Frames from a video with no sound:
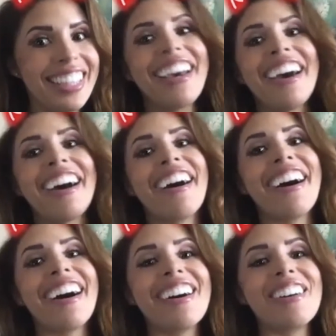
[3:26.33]

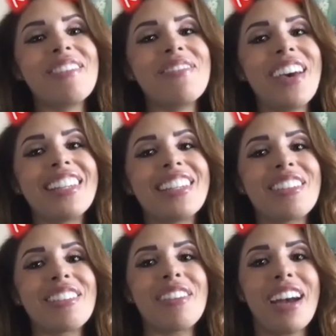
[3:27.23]
And so
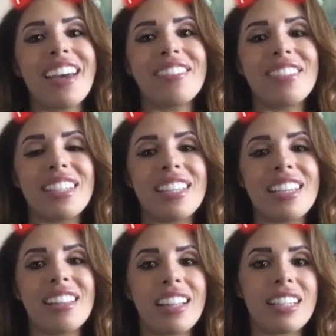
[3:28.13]
you kind of see
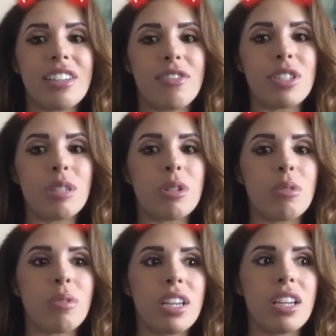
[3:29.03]
like the differences
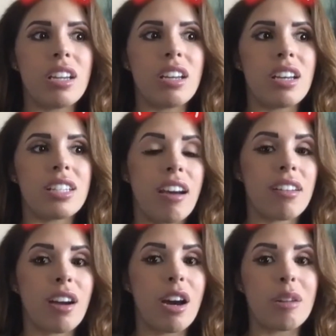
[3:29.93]
between a down
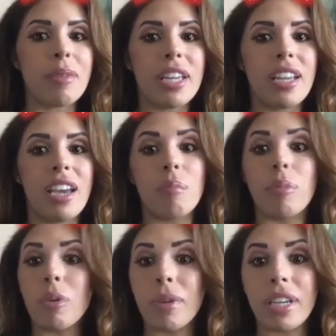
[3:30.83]
economy and a
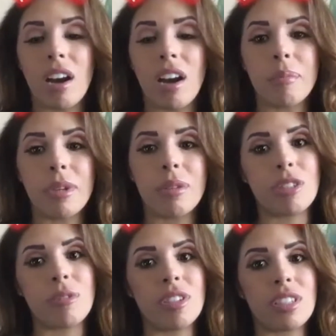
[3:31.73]
booming economy, which
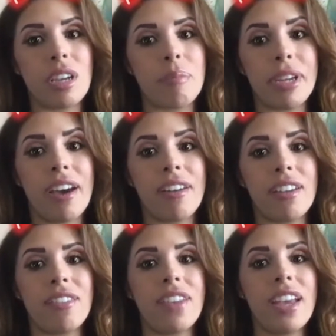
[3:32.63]
we're just coming out
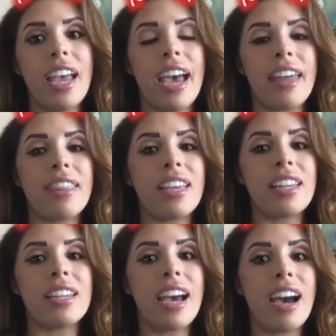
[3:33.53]
of. And then
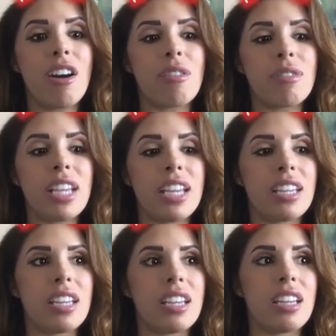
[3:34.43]
now
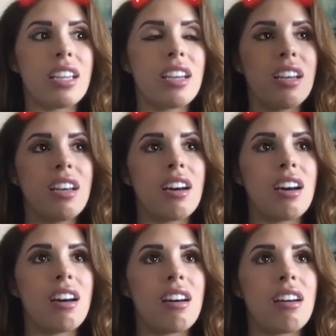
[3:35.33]
taking
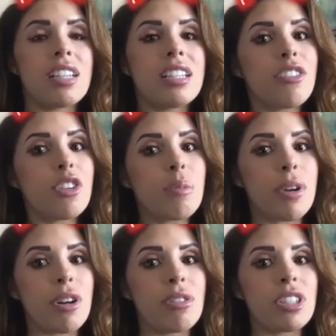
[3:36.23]
a different
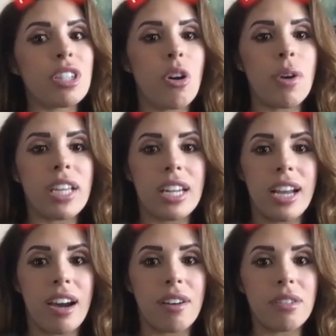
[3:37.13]
approach and going
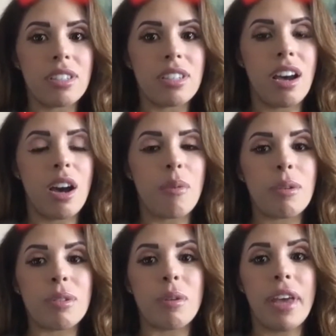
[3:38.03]
in-house. I was
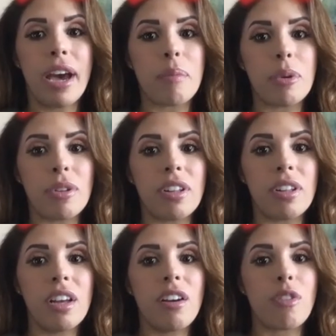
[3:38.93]
with Apple
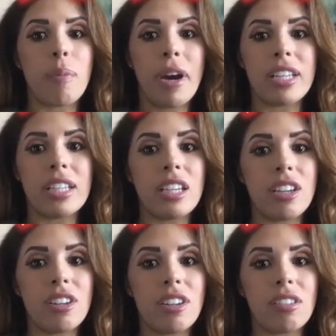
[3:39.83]
for about a
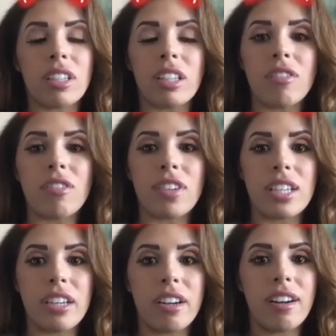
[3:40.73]
year, a little over a
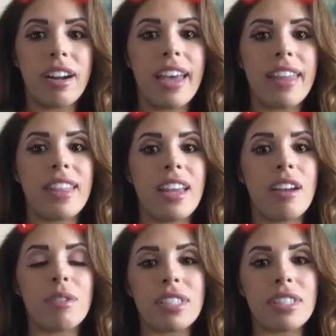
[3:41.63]
year. And then I
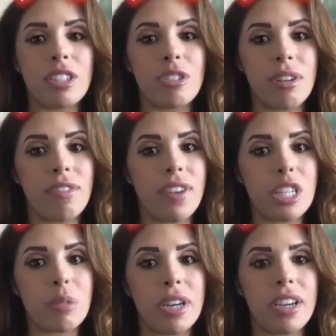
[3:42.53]
recently joined
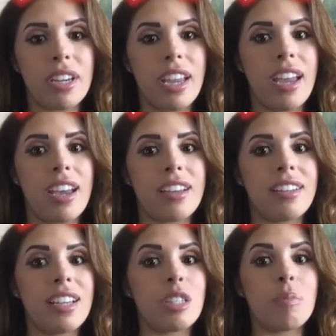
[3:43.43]
Facebook, and
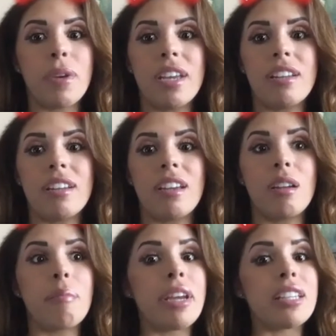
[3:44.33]
it's been an
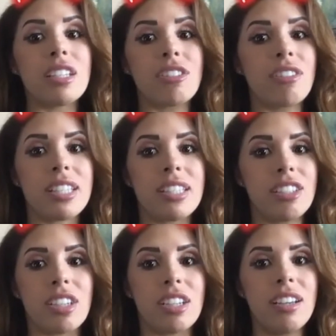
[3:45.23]
amazing
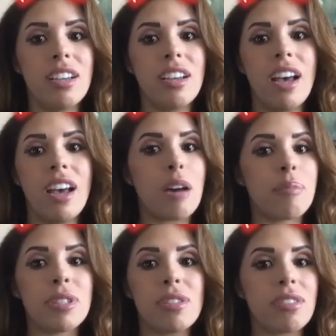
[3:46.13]
transition.
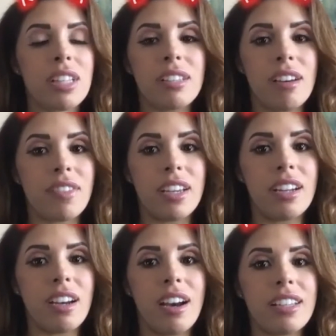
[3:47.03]
Absolutely love it.
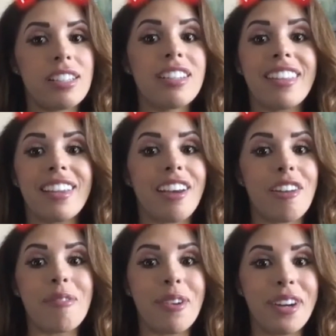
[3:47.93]
I didn't think I
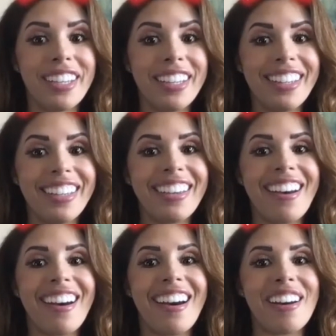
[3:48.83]
would.
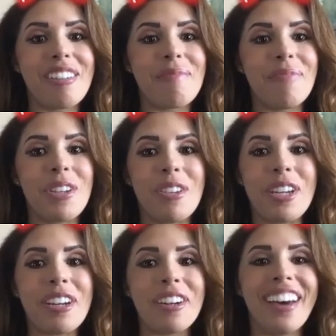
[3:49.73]
You
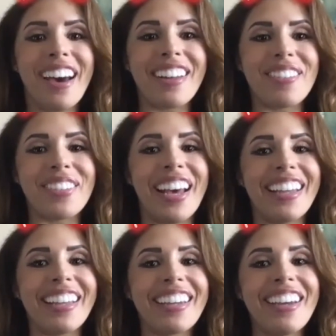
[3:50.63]
hear a lot of like
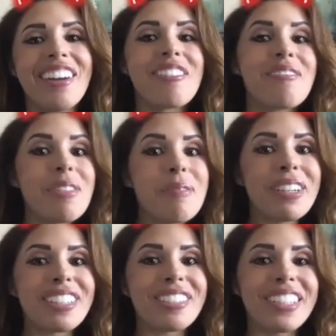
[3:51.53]

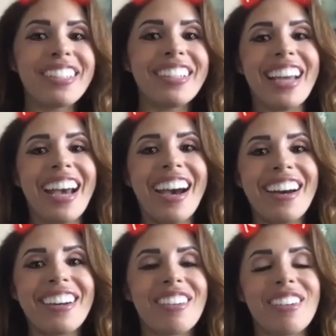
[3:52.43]
rumors when you're
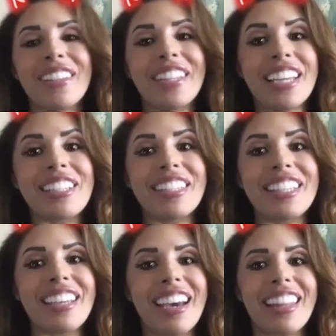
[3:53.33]
in-house or on the agency
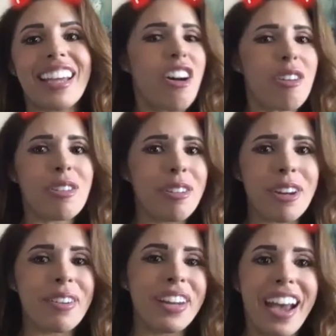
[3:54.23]
side, like, oh, don't go
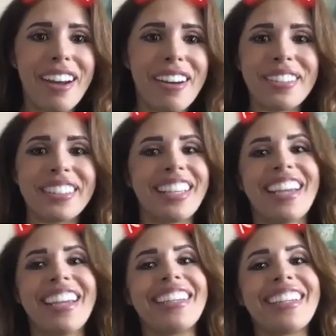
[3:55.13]
in-house,
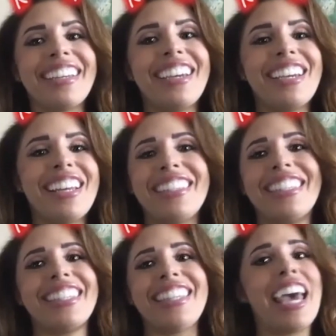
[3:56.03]
like it's the
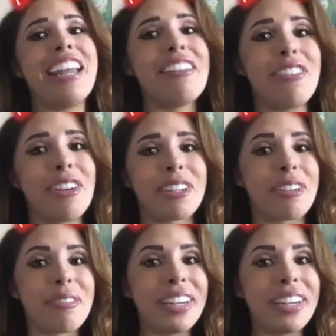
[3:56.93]
end of your career.